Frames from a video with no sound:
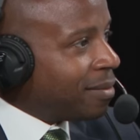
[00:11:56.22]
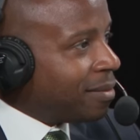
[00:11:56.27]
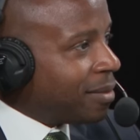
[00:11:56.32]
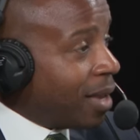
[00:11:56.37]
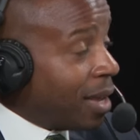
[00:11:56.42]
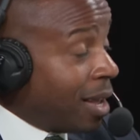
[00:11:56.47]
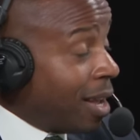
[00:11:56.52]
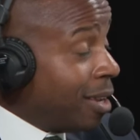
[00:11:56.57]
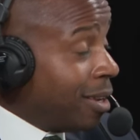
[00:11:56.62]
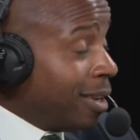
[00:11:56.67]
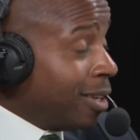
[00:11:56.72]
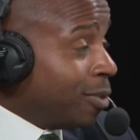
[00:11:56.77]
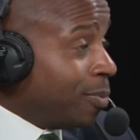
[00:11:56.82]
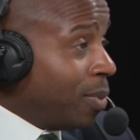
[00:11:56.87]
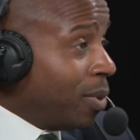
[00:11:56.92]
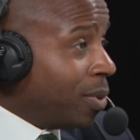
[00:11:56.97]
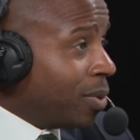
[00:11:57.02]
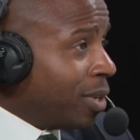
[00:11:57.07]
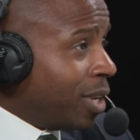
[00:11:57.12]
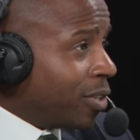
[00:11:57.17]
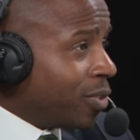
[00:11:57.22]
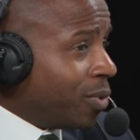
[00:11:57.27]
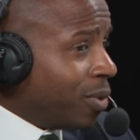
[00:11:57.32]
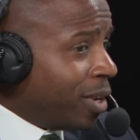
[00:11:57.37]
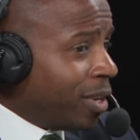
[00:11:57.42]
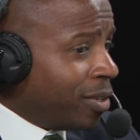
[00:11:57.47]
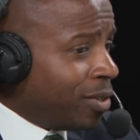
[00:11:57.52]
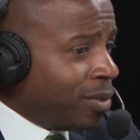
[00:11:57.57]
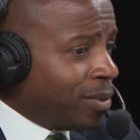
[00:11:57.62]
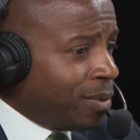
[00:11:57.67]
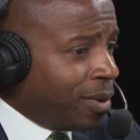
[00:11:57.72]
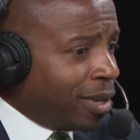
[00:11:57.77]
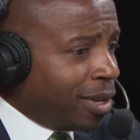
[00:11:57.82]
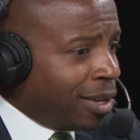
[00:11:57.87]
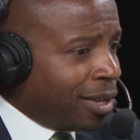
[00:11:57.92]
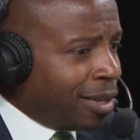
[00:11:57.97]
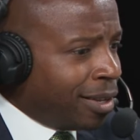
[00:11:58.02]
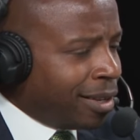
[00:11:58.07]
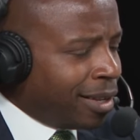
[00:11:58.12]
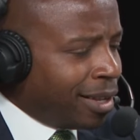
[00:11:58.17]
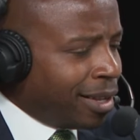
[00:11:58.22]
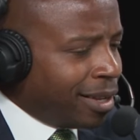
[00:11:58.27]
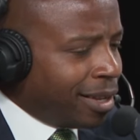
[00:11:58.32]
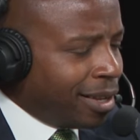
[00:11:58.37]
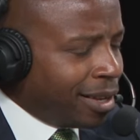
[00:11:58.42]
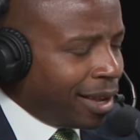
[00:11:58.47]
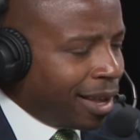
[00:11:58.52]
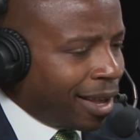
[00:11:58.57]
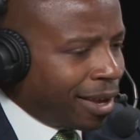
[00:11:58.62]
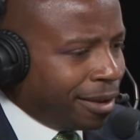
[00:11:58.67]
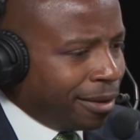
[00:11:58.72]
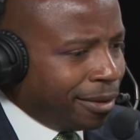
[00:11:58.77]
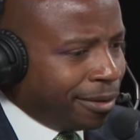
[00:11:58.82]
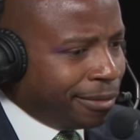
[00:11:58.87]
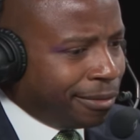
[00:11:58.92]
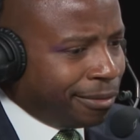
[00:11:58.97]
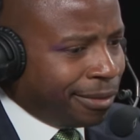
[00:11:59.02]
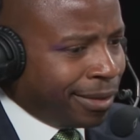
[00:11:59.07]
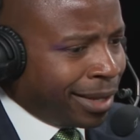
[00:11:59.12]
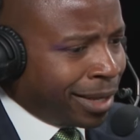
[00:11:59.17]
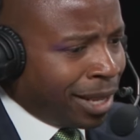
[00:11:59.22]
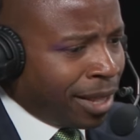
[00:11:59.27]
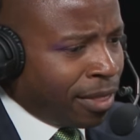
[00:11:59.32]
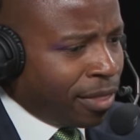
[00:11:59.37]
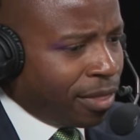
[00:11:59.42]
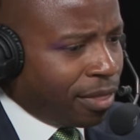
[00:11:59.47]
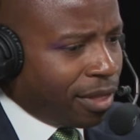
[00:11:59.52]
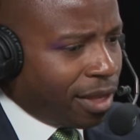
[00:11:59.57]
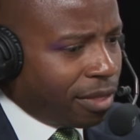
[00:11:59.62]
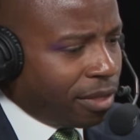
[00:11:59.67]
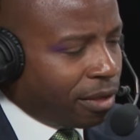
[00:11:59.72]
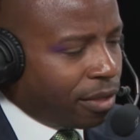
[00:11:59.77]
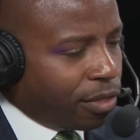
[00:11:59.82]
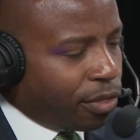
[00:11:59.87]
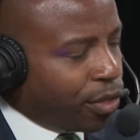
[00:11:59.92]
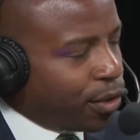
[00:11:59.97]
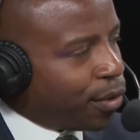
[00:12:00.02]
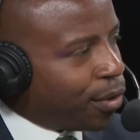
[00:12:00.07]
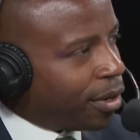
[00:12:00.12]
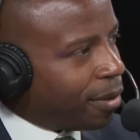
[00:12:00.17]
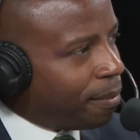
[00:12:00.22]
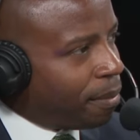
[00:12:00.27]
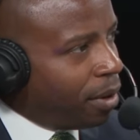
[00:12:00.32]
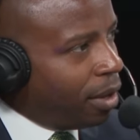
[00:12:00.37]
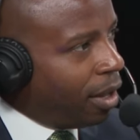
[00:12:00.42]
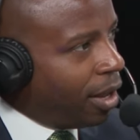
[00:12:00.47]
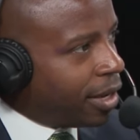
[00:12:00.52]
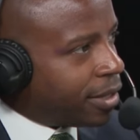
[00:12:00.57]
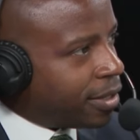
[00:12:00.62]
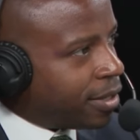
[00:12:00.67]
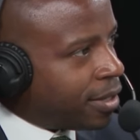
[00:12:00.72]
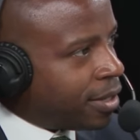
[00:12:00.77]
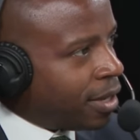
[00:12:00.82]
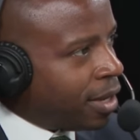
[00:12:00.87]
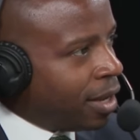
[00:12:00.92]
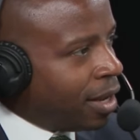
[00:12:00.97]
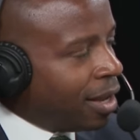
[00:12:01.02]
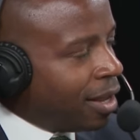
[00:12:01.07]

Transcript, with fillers: Yeah, I, I spoke yesterday to uh, a gaggle of, like, I think thirty plus